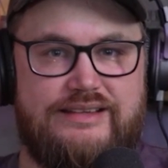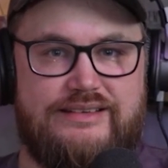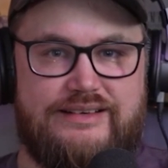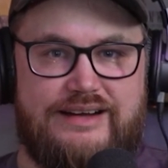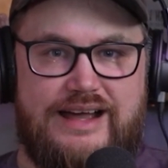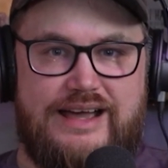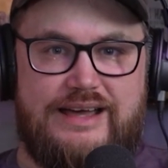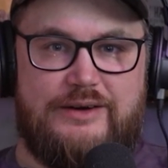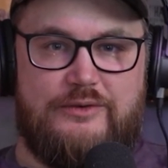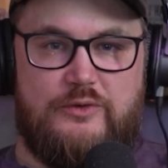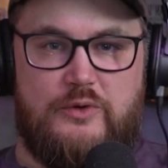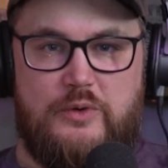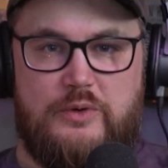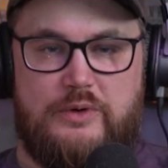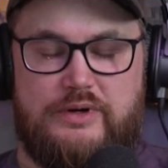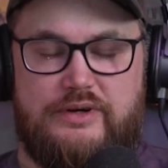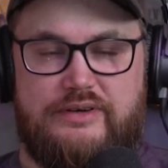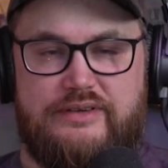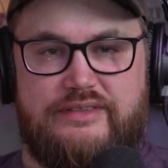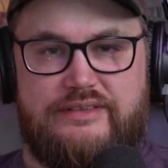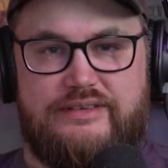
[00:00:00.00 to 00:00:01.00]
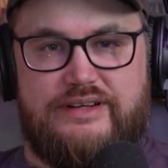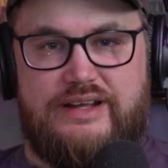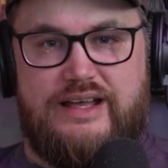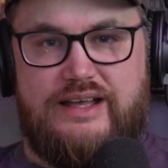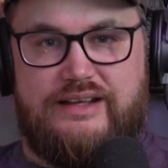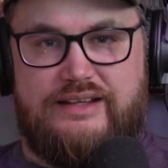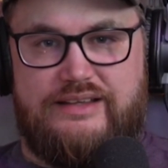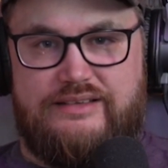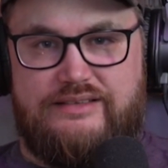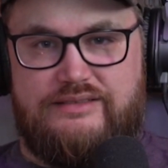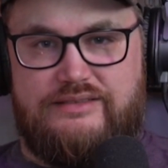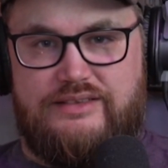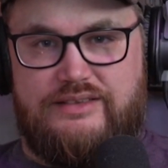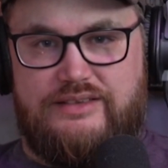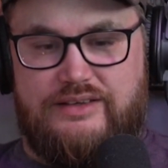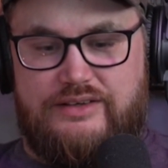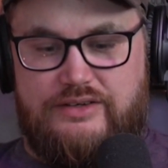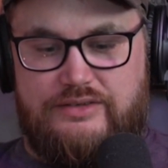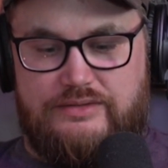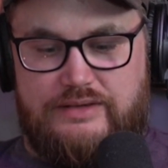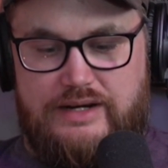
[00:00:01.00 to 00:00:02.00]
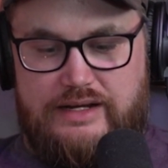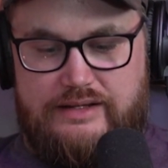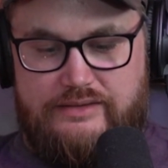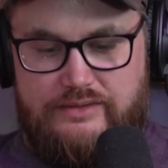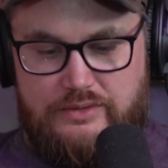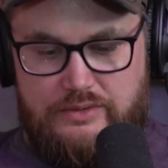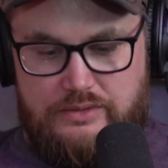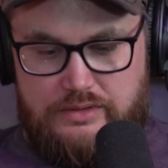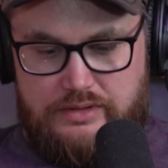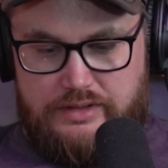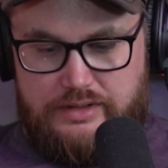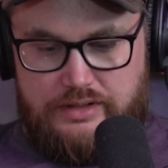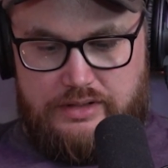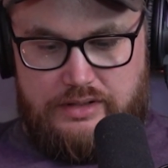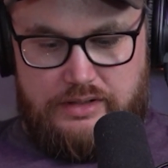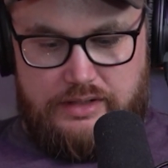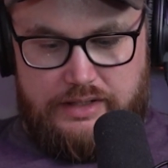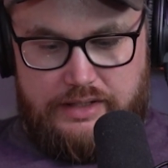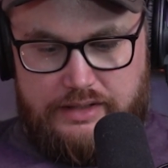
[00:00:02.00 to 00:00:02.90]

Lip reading: out of order, they're not in the correct order,